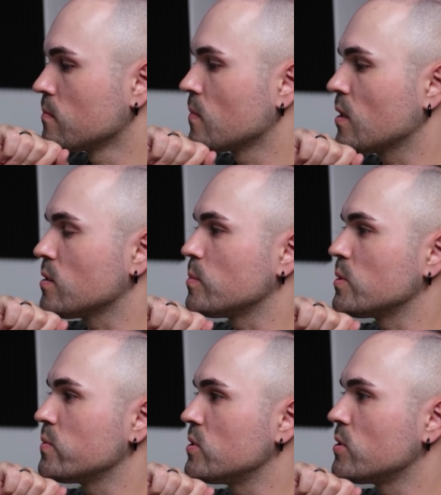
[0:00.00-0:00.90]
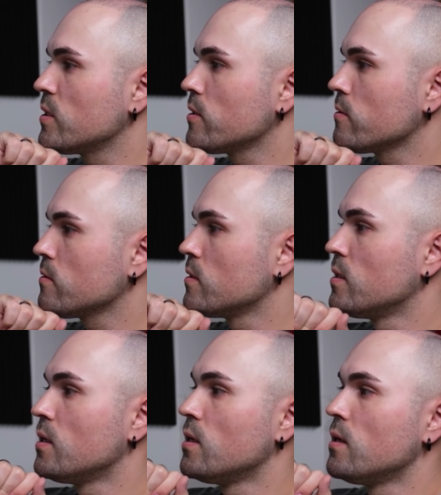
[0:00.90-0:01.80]
Let me switch here.
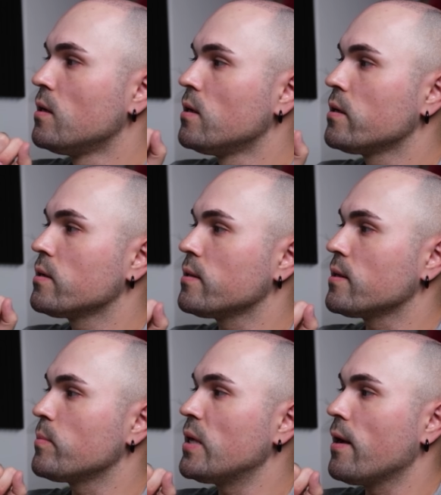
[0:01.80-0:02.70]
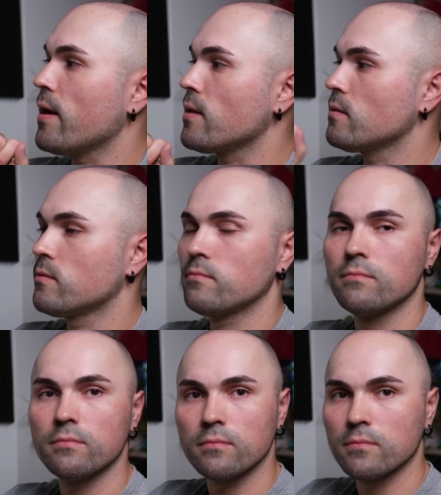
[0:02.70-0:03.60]
Let me add
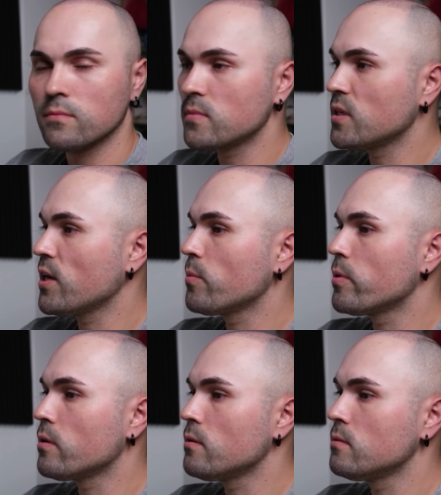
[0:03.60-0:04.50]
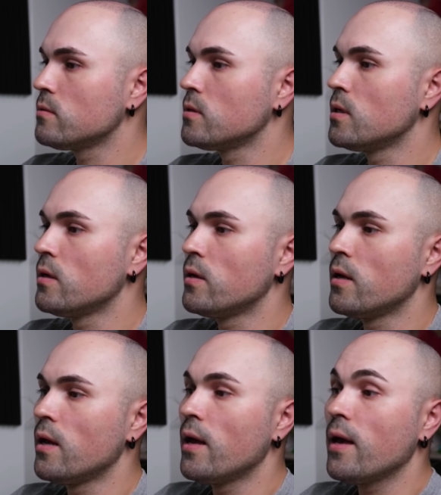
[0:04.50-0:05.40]
table.
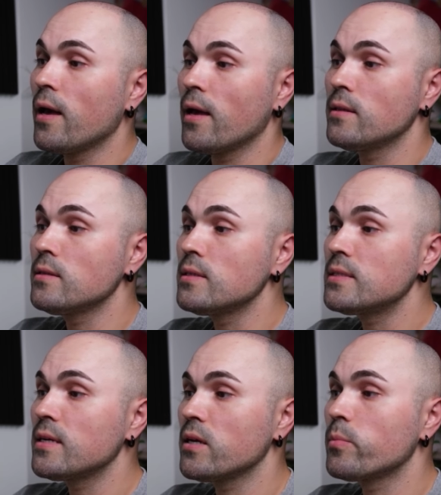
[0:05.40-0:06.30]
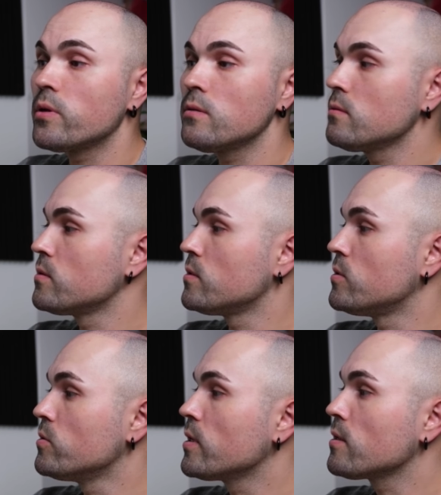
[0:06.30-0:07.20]
And in this table, you
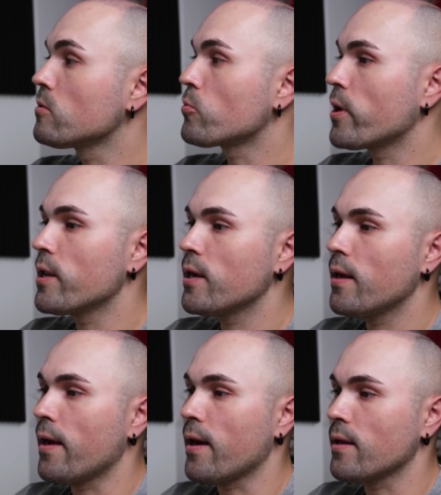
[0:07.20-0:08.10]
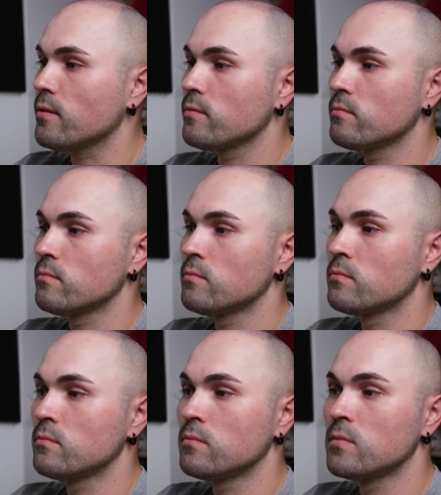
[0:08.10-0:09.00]
can already add
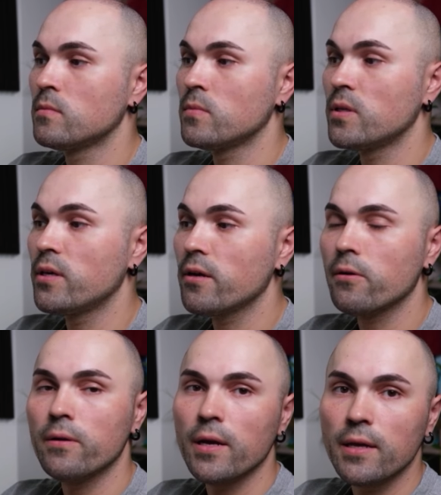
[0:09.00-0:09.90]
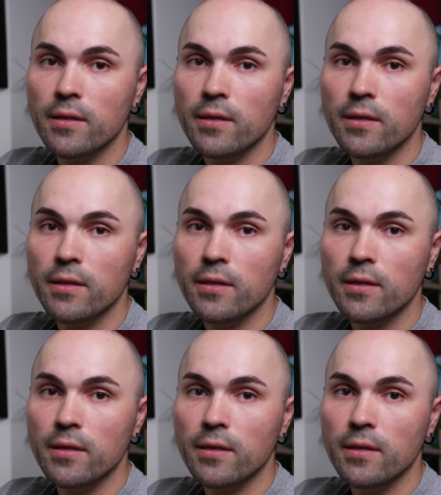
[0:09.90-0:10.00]
year and